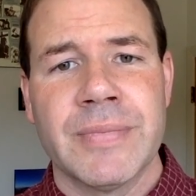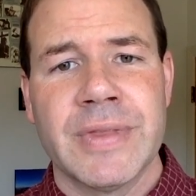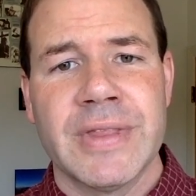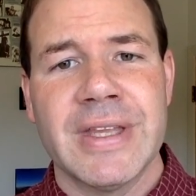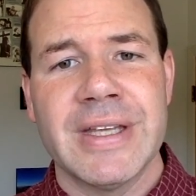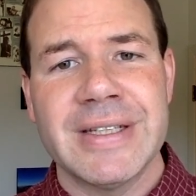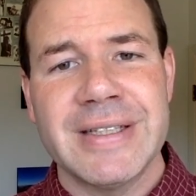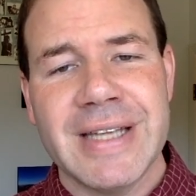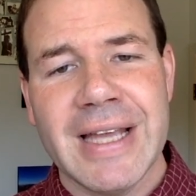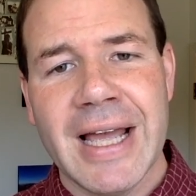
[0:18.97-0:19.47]

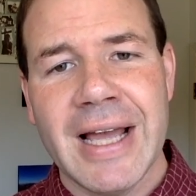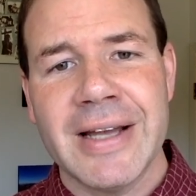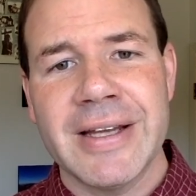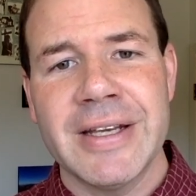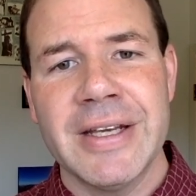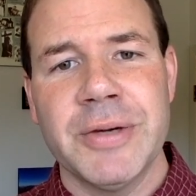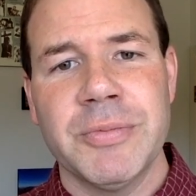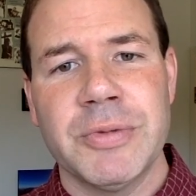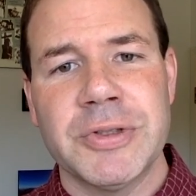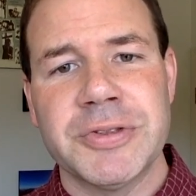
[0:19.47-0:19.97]
the
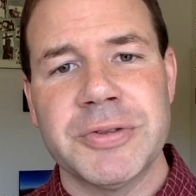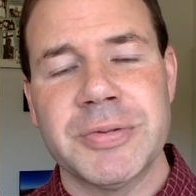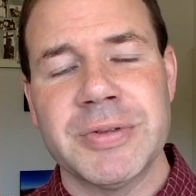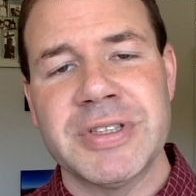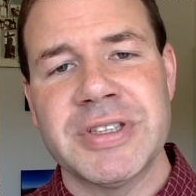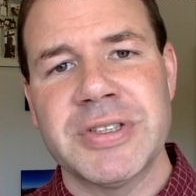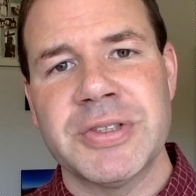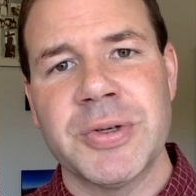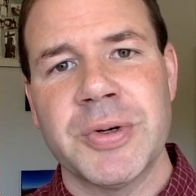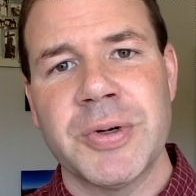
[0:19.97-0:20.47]
diaconate was
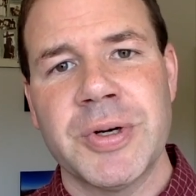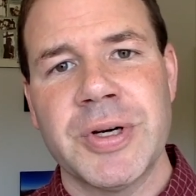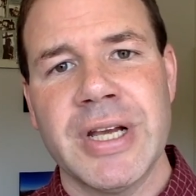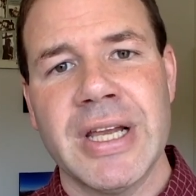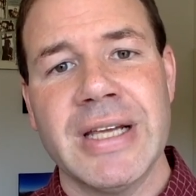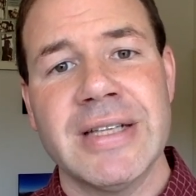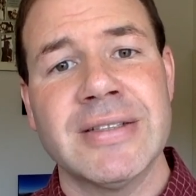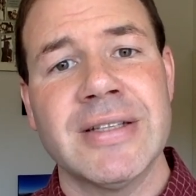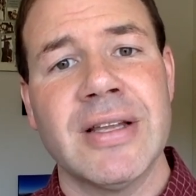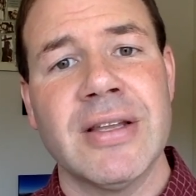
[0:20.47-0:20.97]
restored
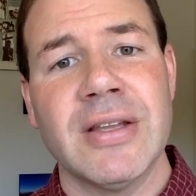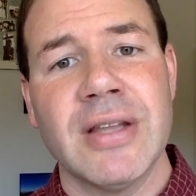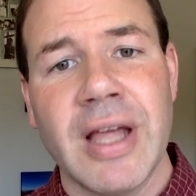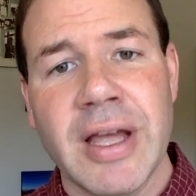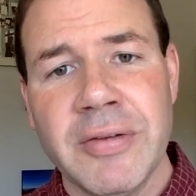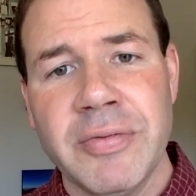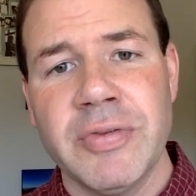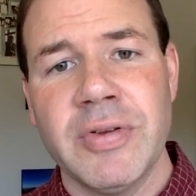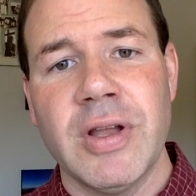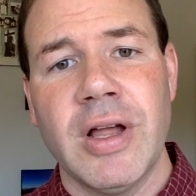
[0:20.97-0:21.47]
as a
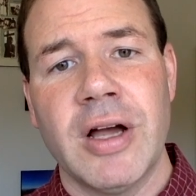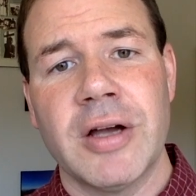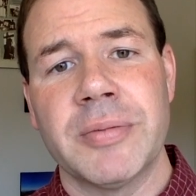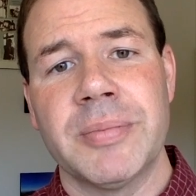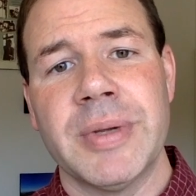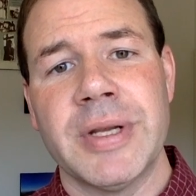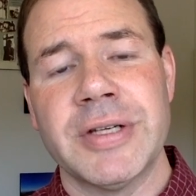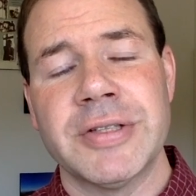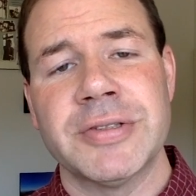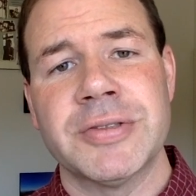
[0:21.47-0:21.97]
lifelong
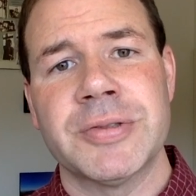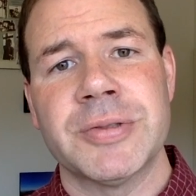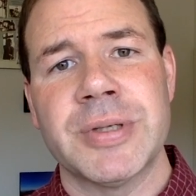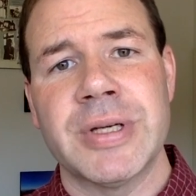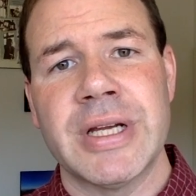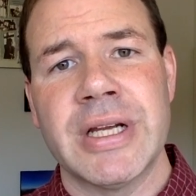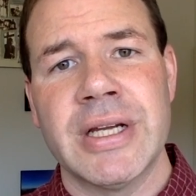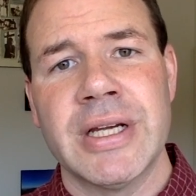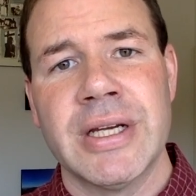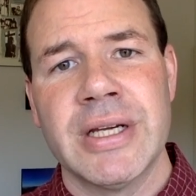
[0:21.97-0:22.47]

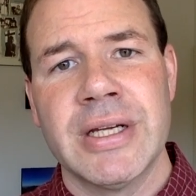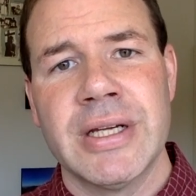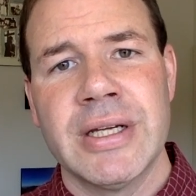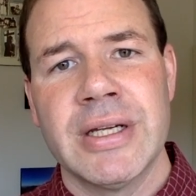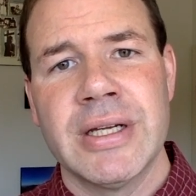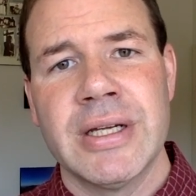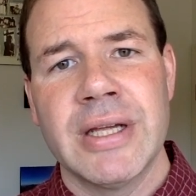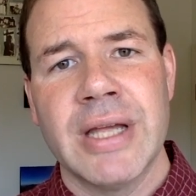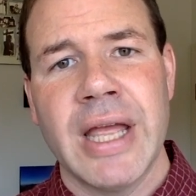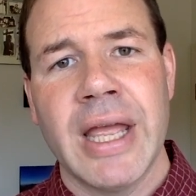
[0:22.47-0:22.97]
ministry
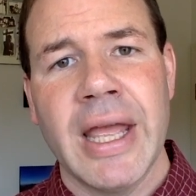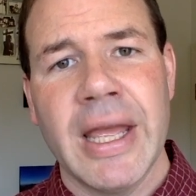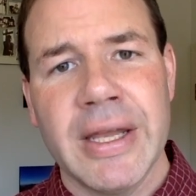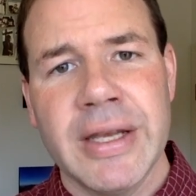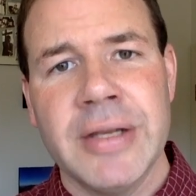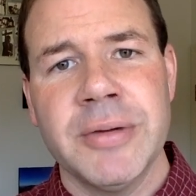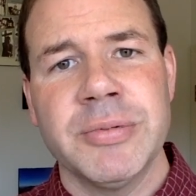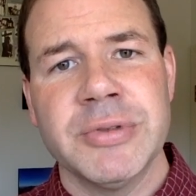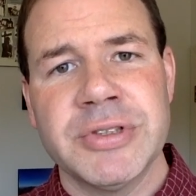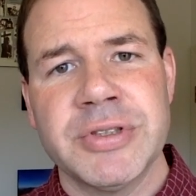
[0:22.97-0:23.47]
and
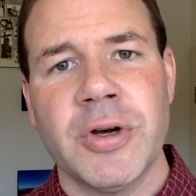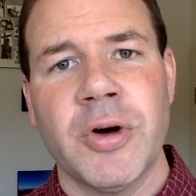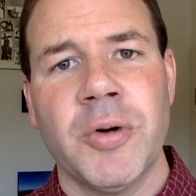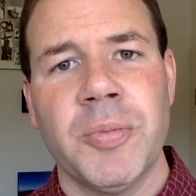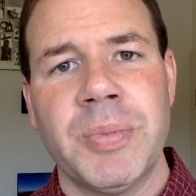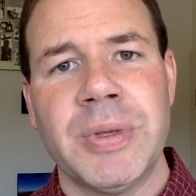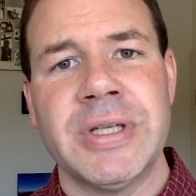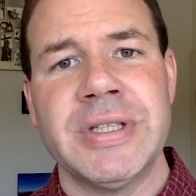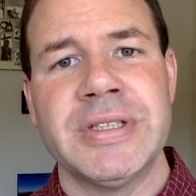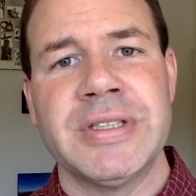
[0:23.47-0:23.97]
it was
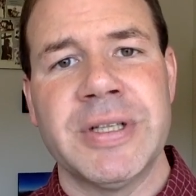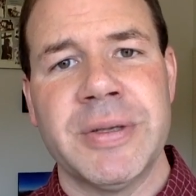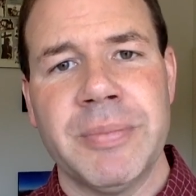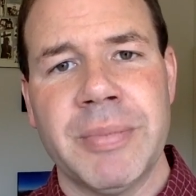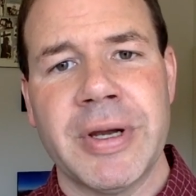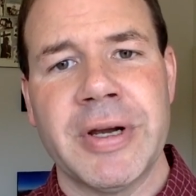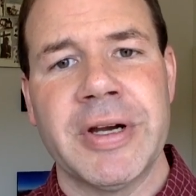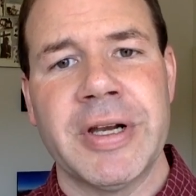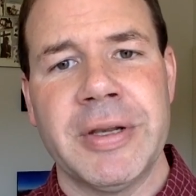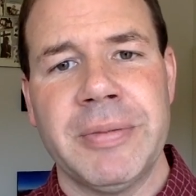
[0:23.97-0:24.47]
open to
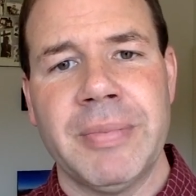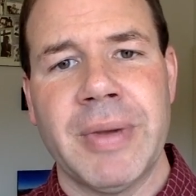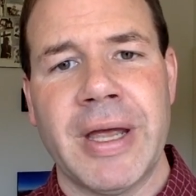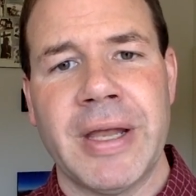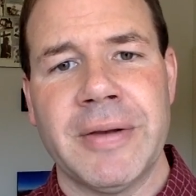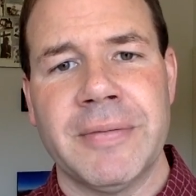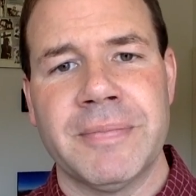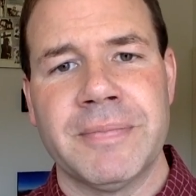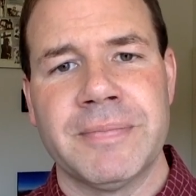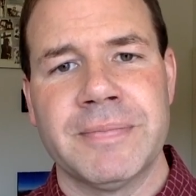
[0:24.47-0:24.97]
married men.